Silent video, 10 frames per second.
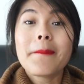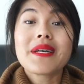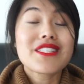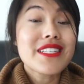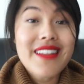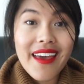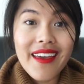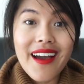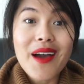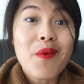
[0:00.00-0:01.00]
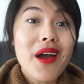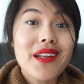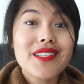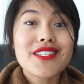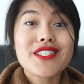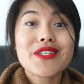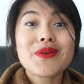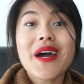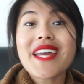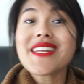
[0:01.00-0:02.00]
But today I wanted to
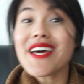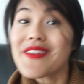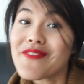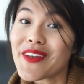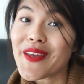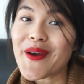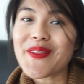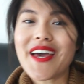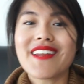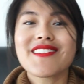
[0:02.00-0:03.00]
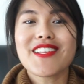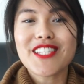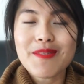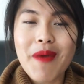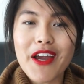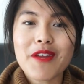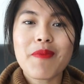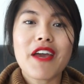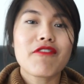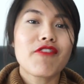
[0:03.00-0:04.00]
do another video that is inspired
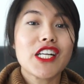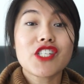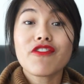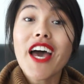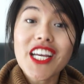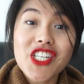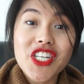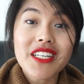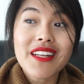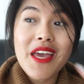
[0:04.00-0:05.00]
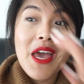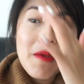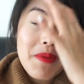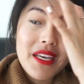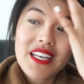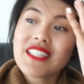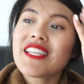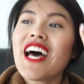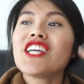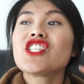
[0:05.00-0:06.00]
by French fashion because
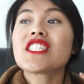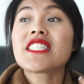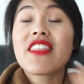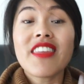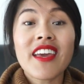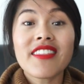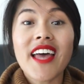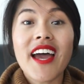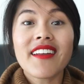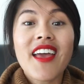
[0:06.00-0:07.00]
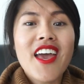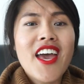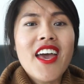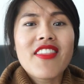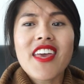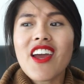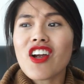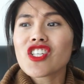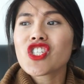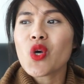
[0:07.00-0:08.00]
I just think that they
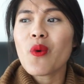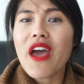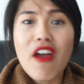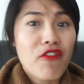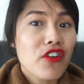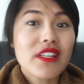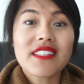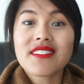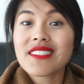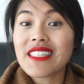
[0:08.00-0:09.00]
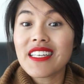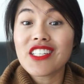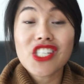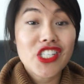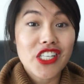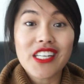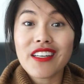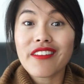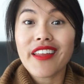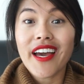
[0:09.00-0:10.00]
are so effortlessly
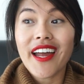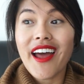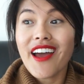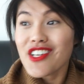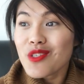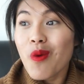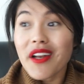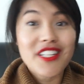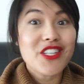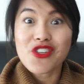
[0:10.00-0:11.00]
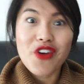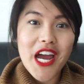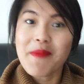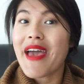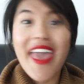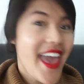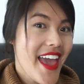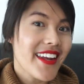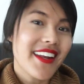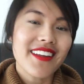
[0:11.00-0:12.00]
chic that I just wanted to try my
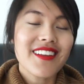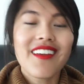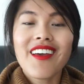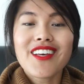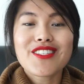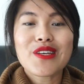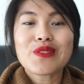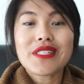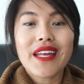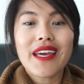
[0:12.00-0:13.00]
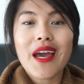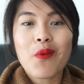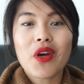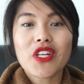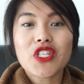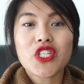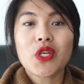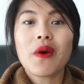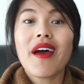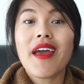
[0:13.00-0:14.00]
hand at it. So today I want to
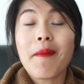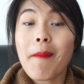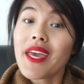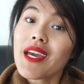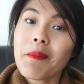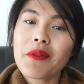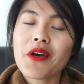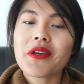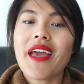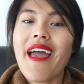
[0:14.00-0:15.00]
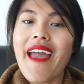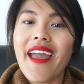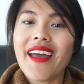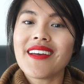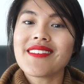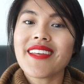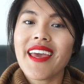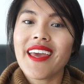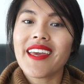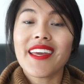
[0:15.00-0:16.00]
do a makeup look and
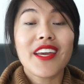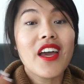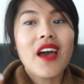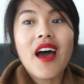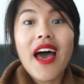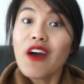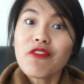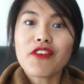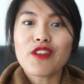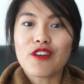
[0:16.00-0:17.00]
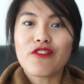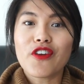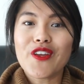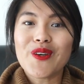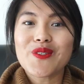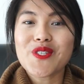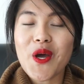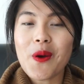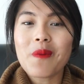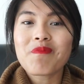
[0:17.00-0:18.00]
a outfit look for you.
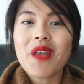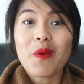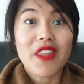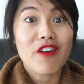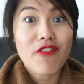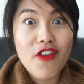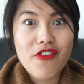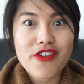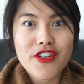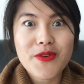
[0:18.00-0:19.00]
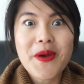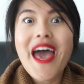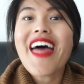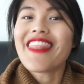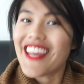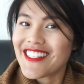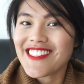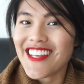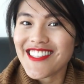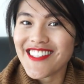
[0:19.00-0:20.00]
So without further ado, let's
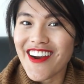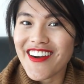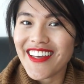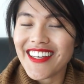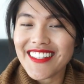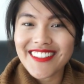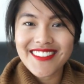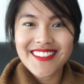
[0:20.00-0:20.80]
get started.